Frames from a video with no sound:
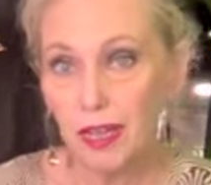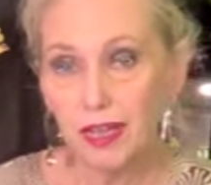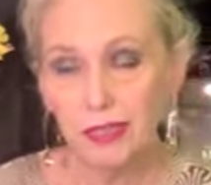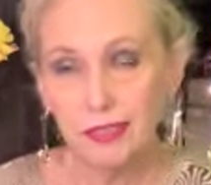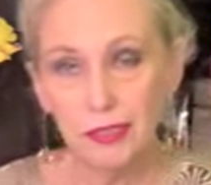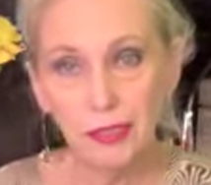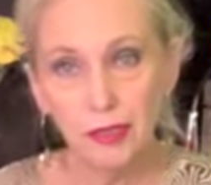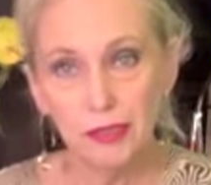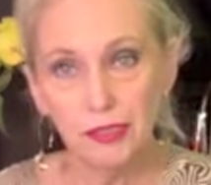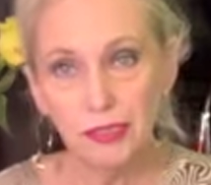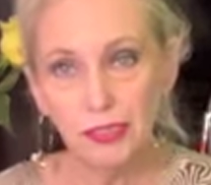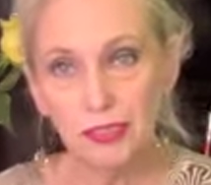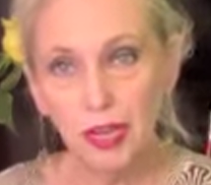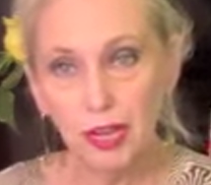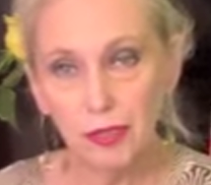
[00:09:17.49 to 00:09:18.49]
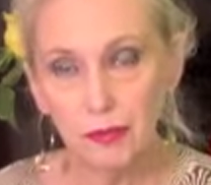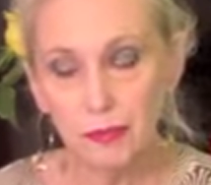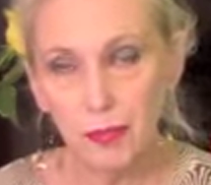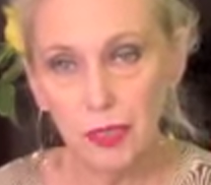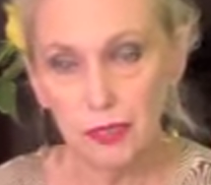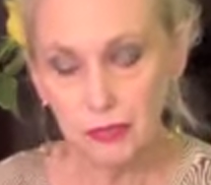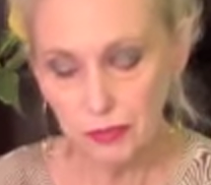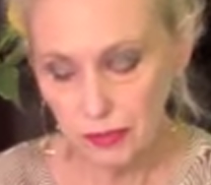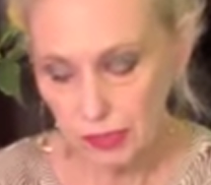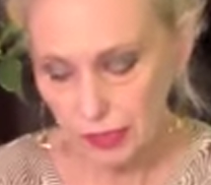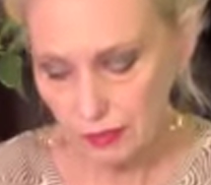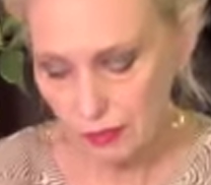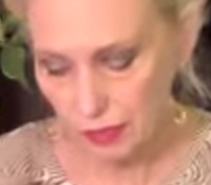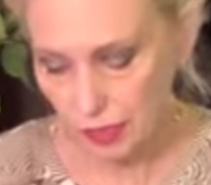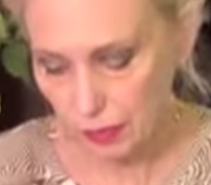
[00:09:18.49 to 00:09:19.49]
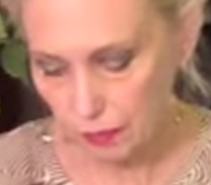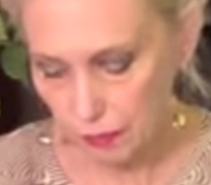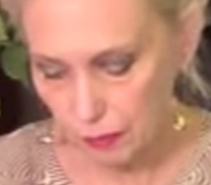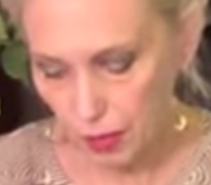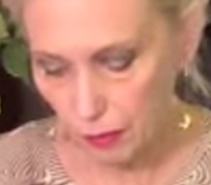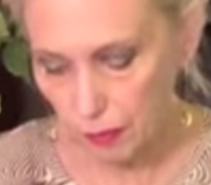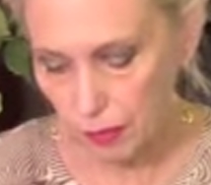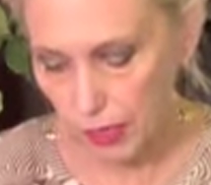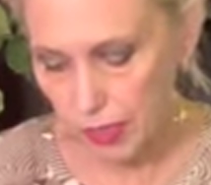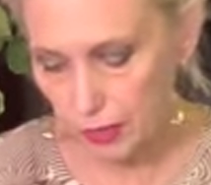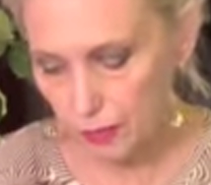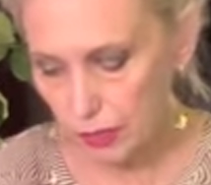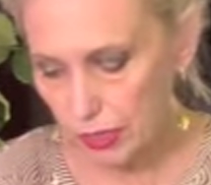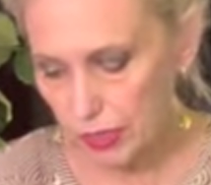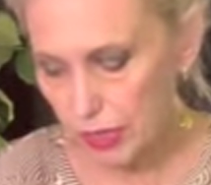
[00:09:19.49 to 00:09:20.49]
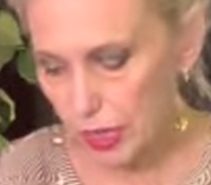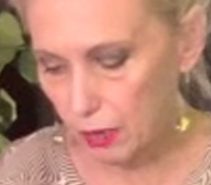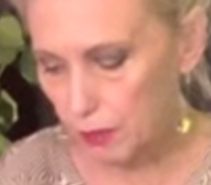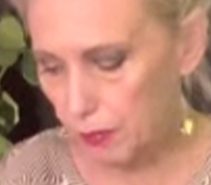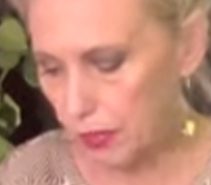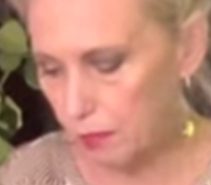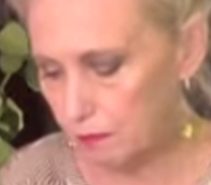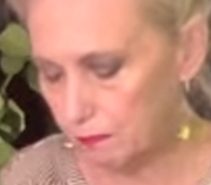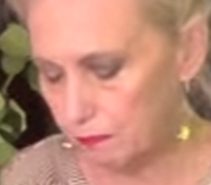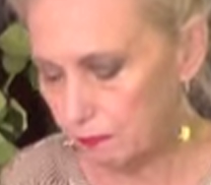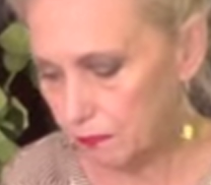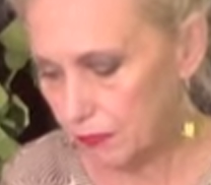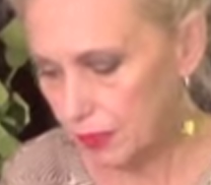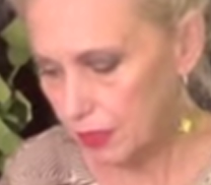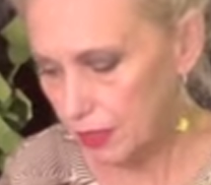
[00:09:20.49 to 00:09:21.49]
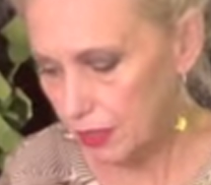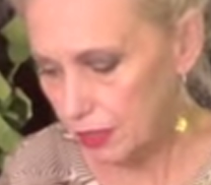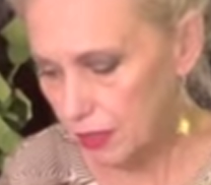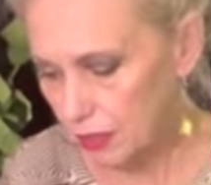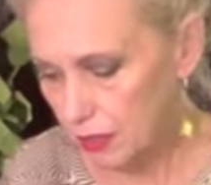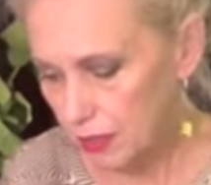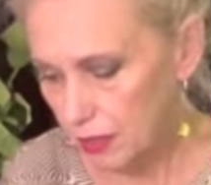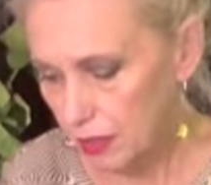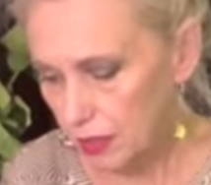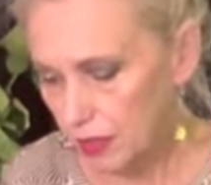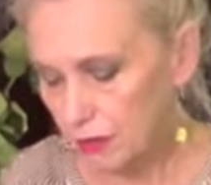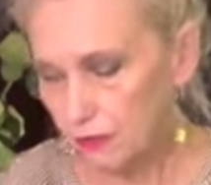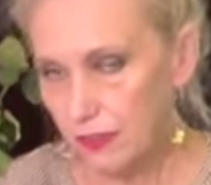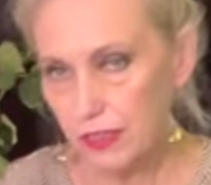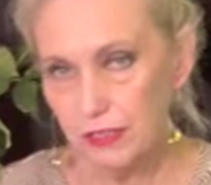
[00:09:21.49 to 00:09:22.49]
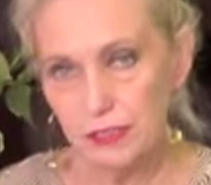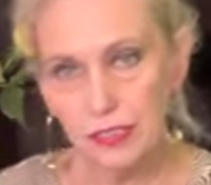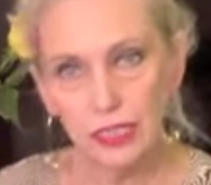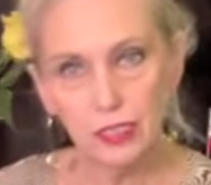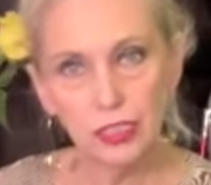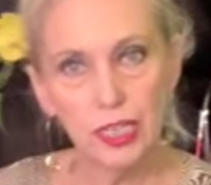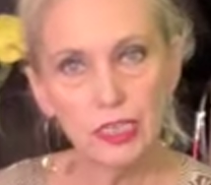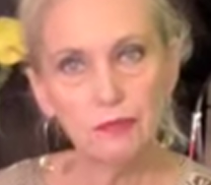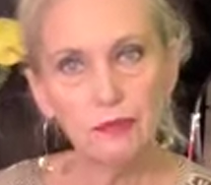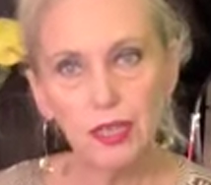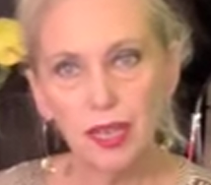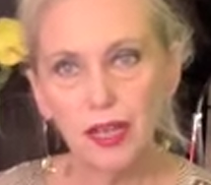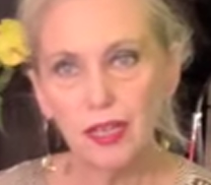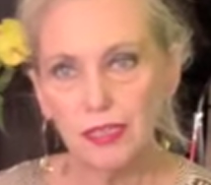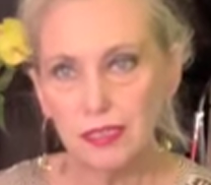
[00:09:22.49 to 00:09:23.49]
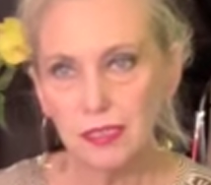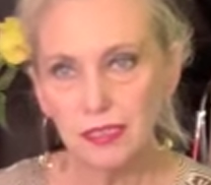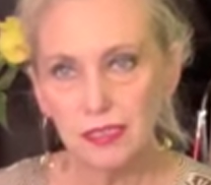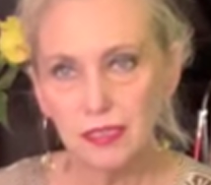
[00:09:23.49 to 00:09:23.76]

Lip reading: you know, it's just not one of those things that I'm buying right now. But Versace Blonde,